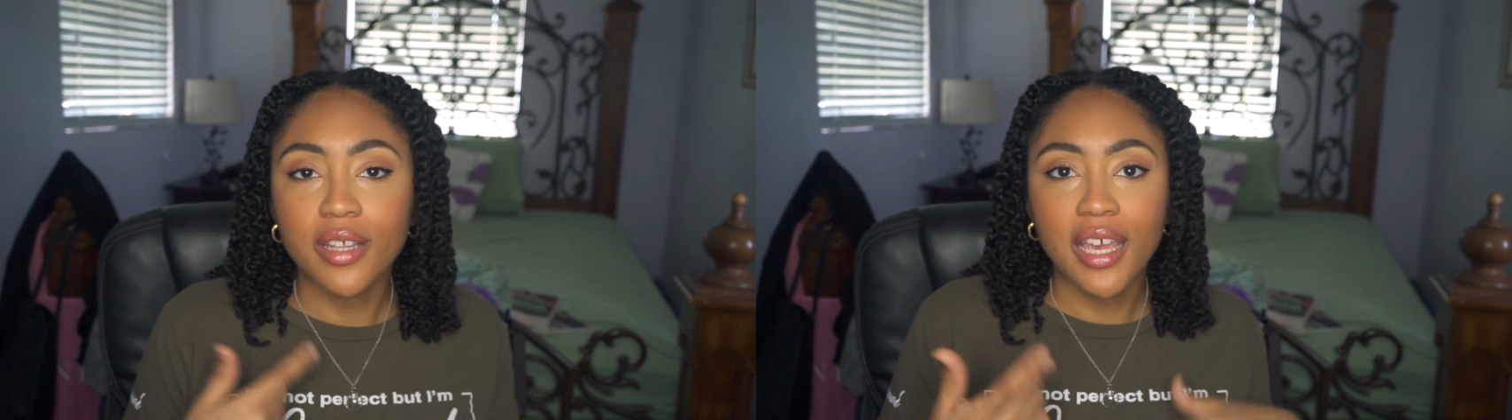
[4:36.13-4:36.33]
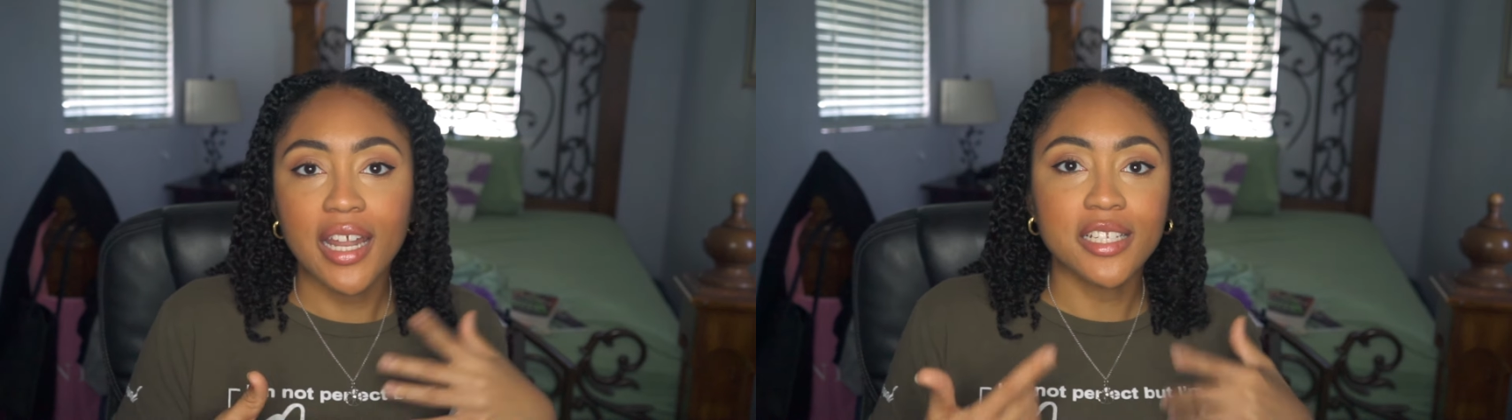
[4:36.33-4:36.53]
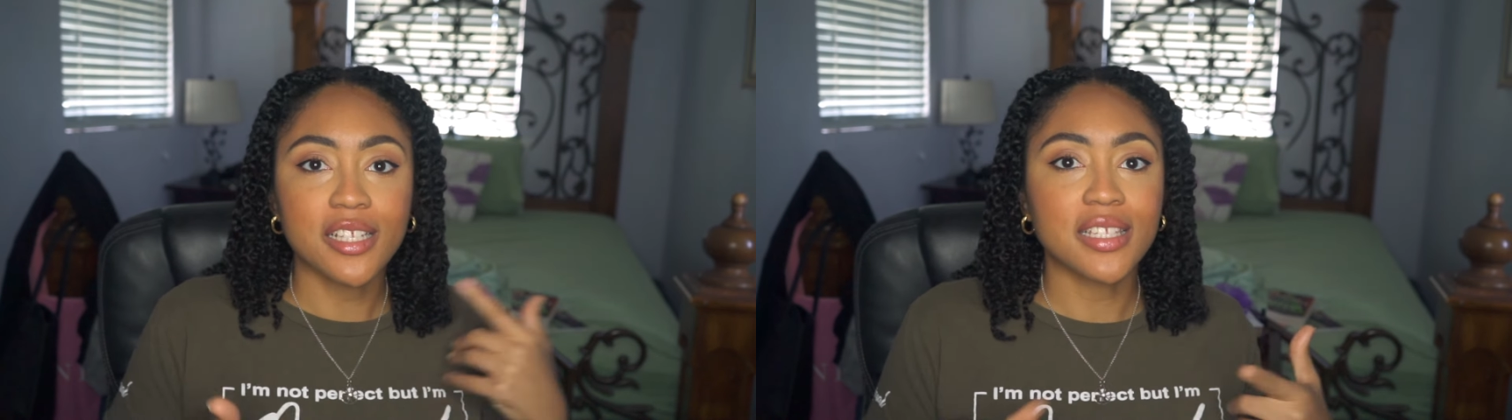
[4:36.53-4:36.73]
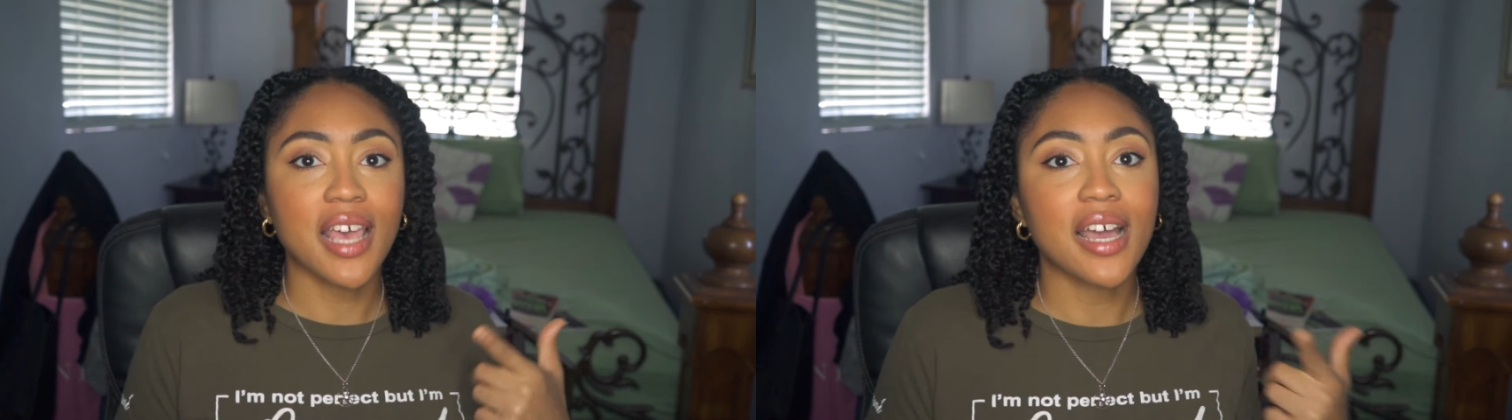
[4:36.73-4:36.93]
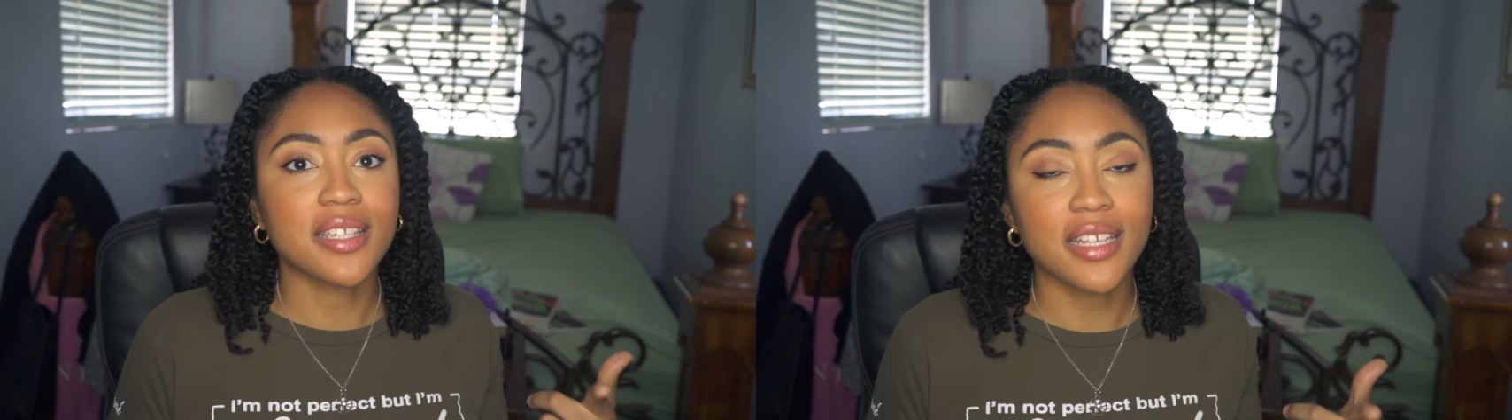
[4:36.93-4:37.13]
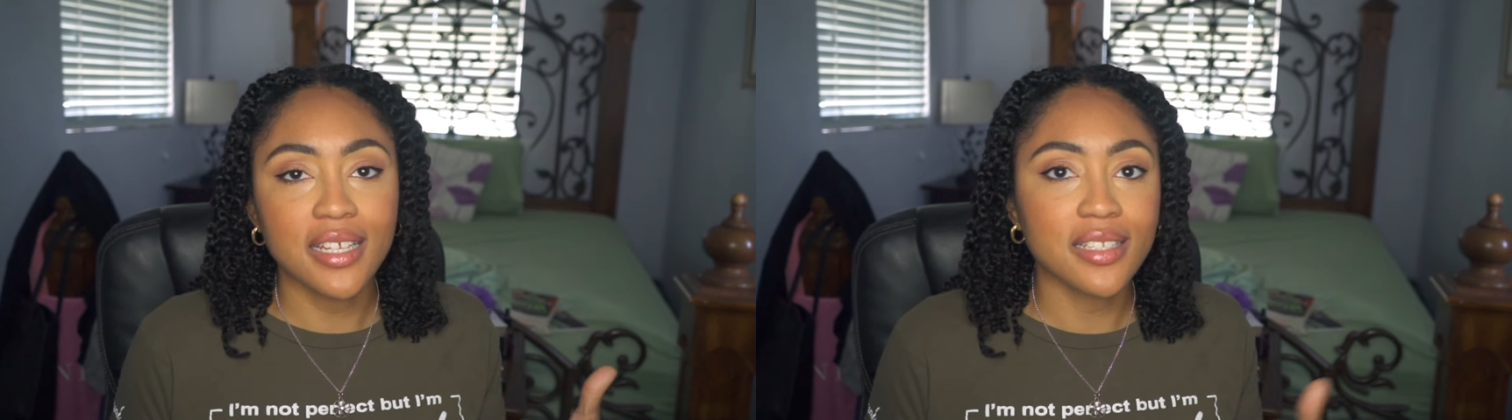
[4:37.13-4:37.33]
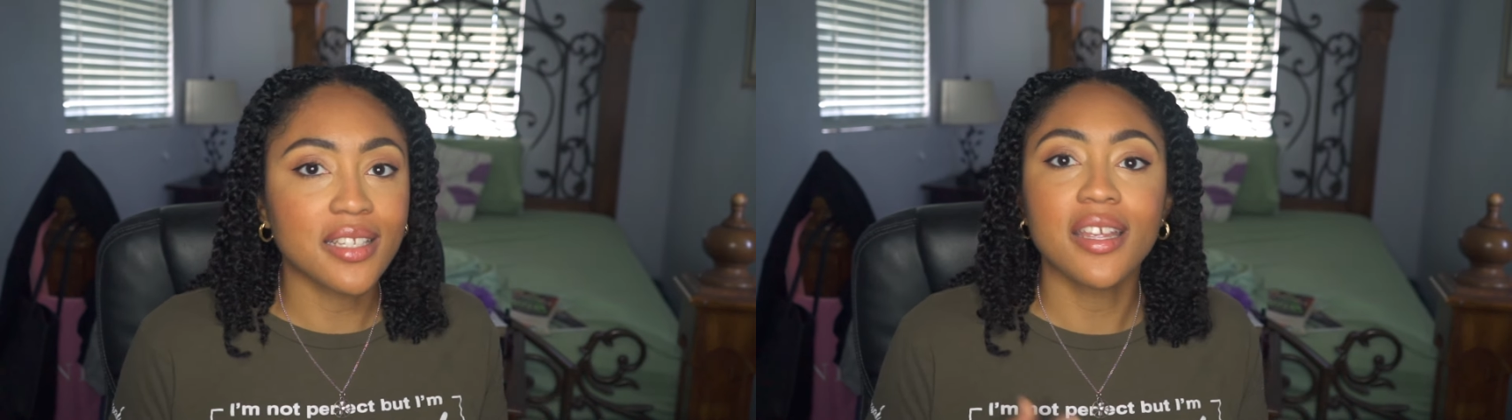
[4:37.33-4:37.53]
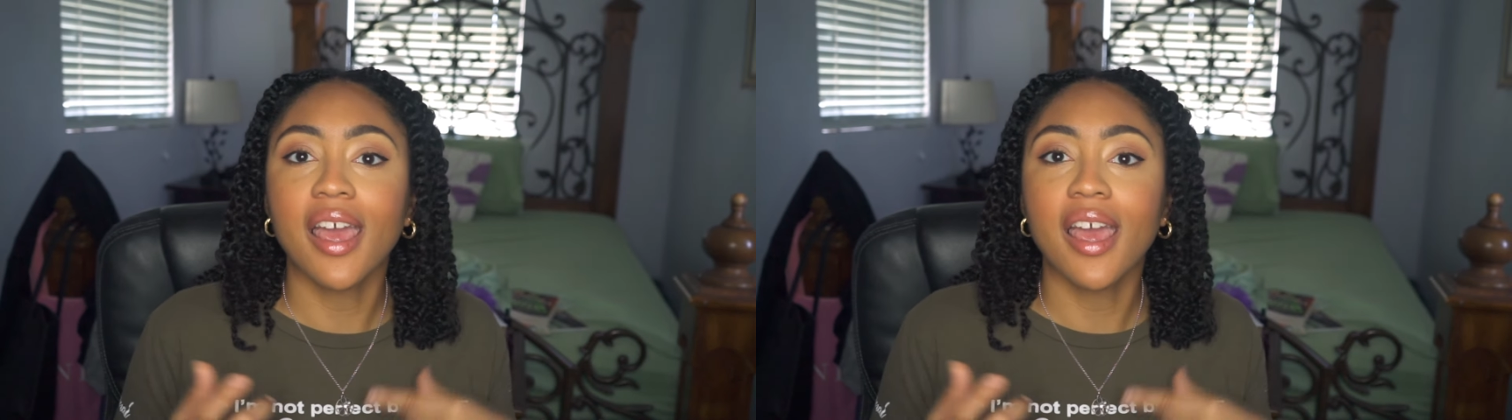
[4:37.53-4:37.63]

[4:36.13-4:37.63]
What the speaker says: they get into this accident,